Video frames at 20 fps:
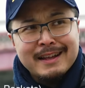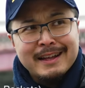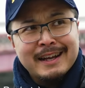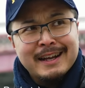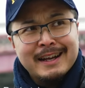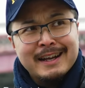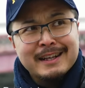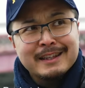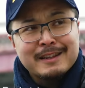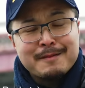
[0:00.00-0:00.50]

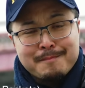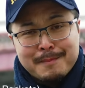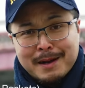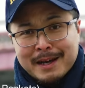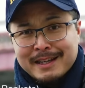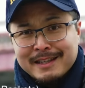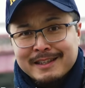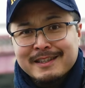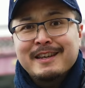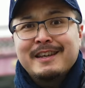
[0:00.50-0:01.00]
the
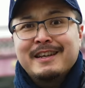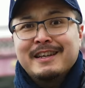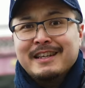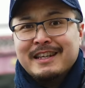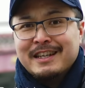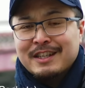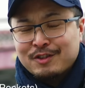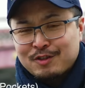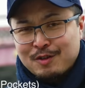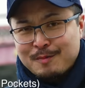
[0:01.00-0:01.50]
mics,
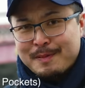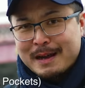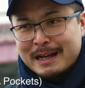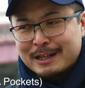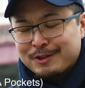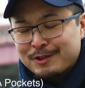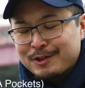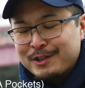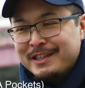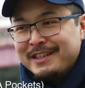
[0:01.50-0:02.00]
extra
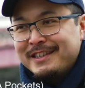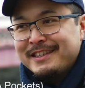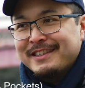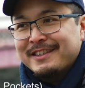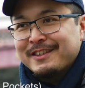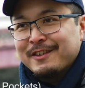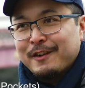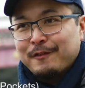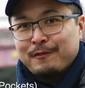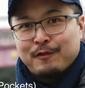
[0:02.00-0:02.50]

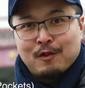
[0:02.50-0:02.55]
batteries